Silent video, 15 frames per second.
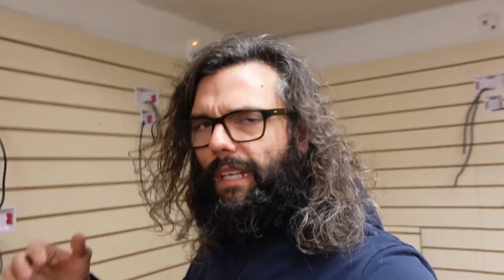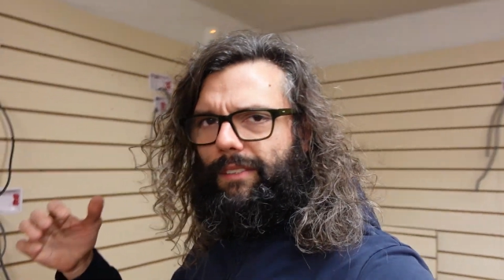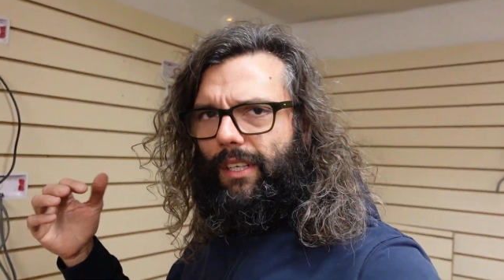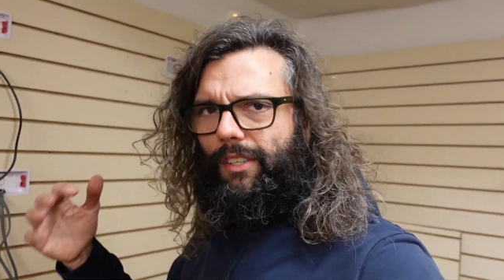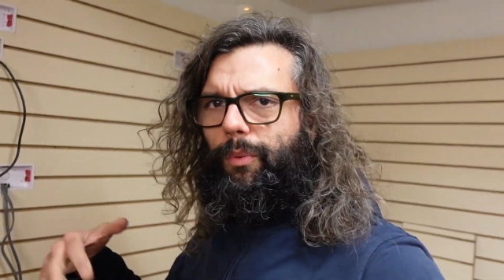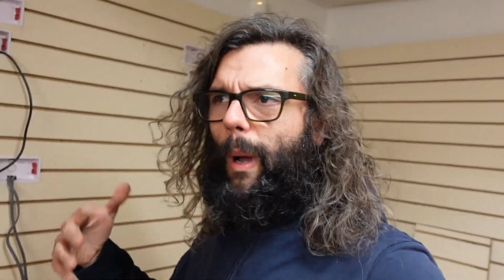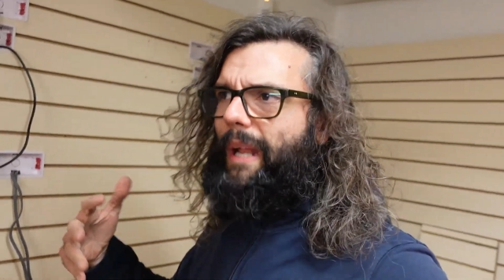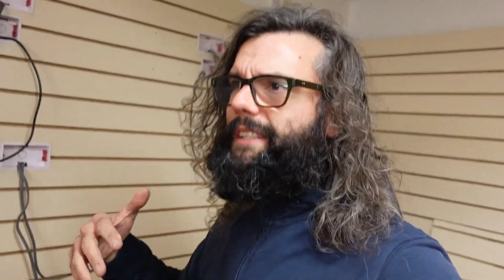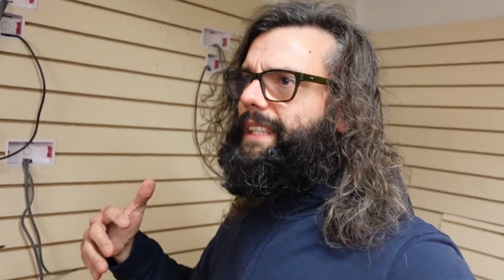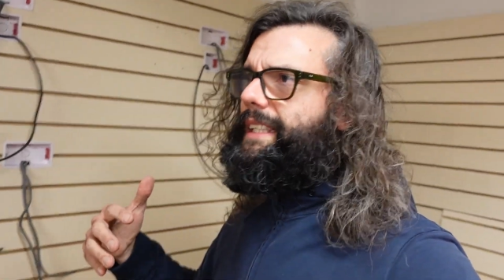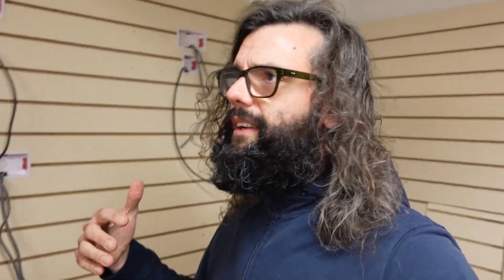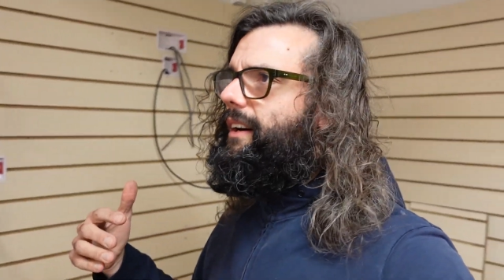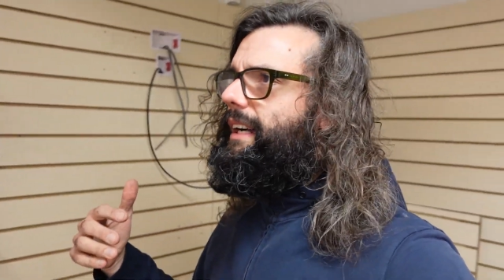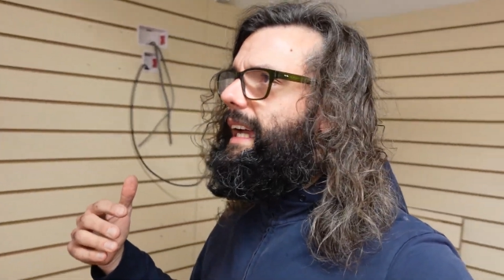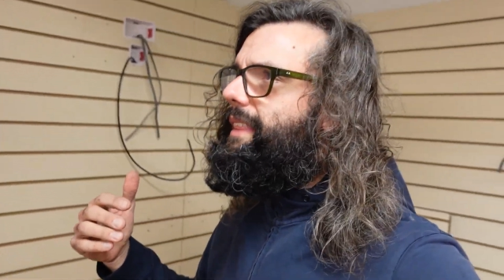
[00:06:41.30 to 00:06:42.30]
So it's Wednesday
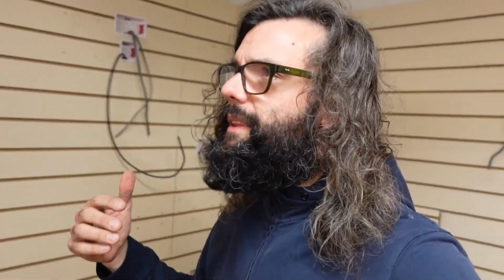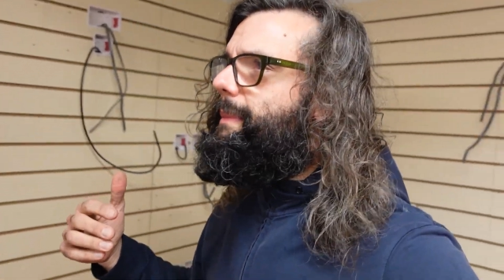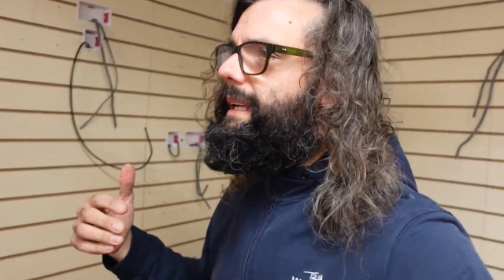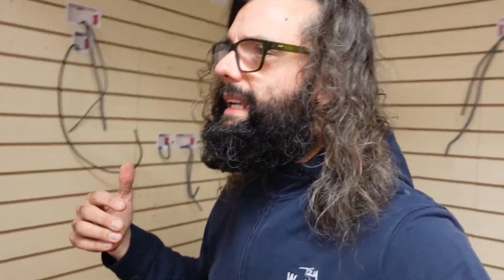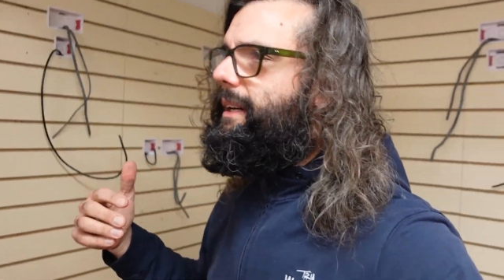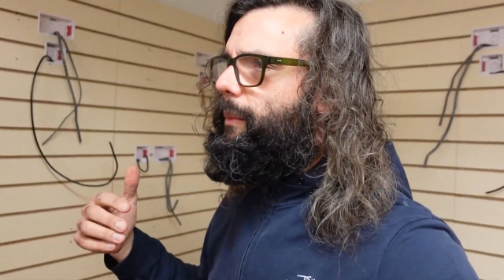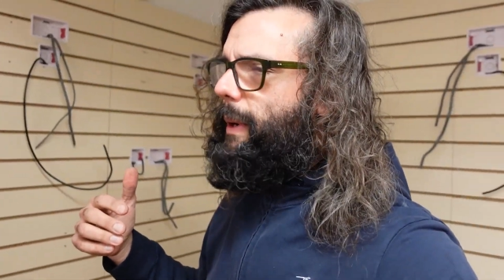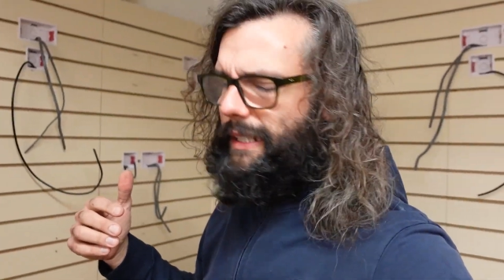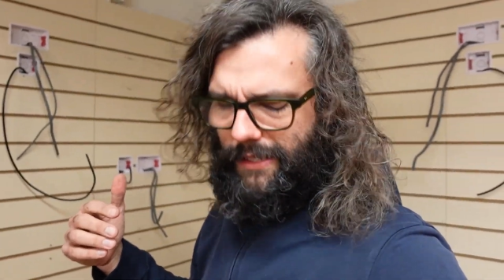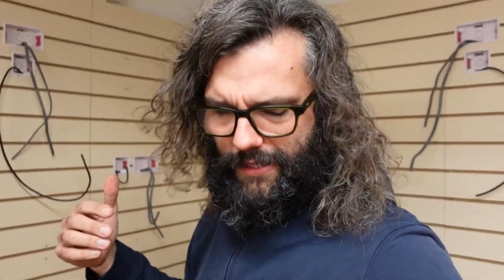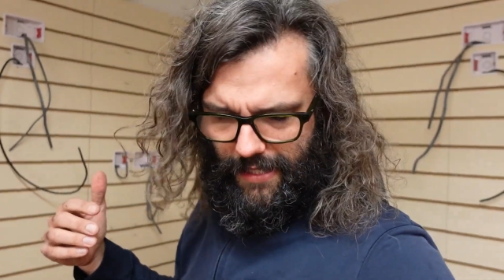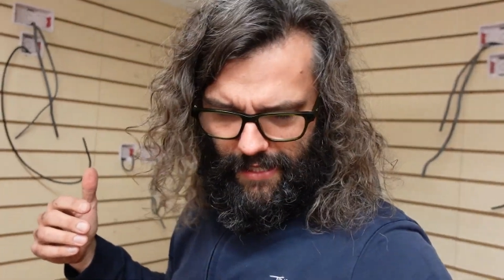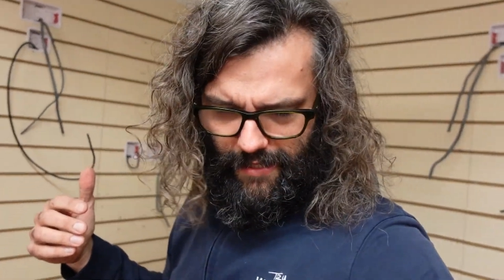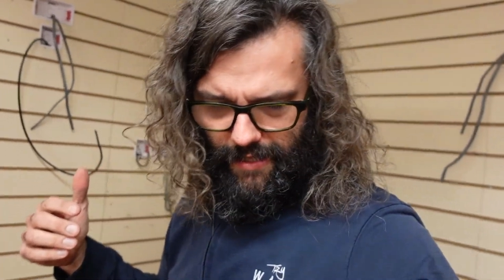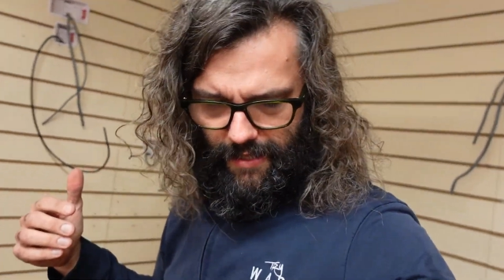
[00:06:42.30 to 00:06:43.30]
night at the minute.
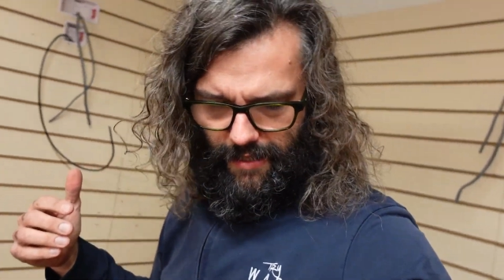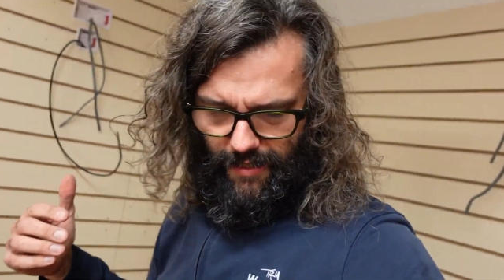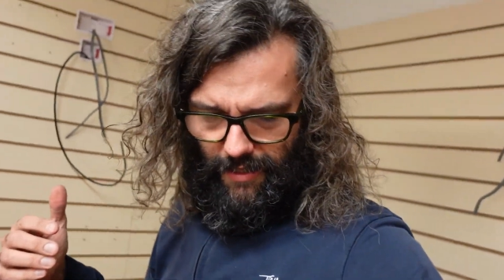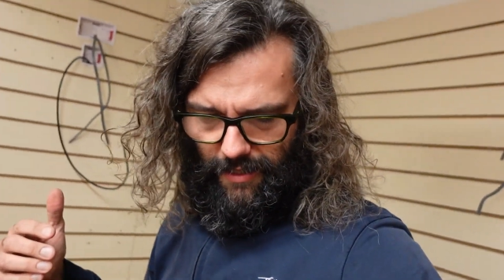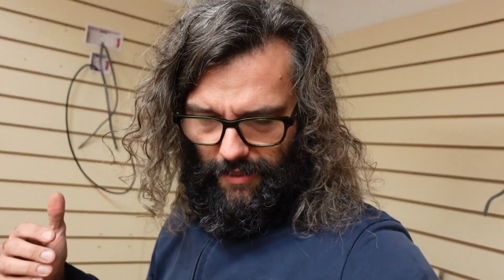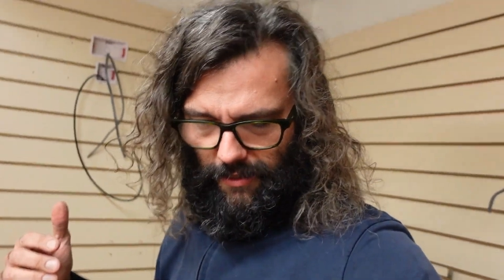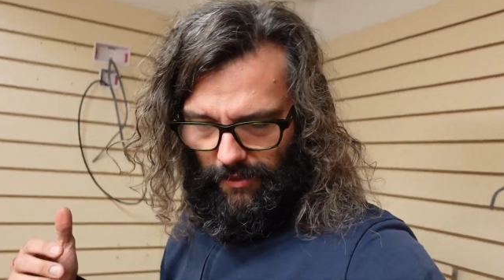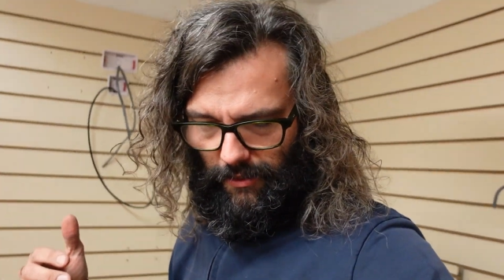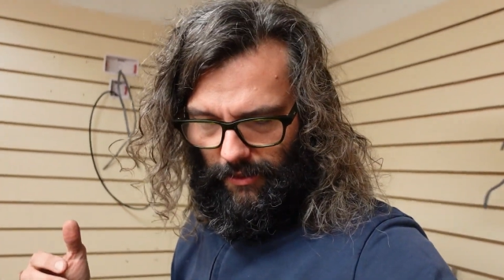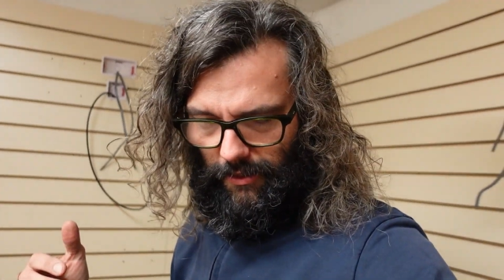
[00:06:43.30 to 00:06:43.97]
Wednesday the,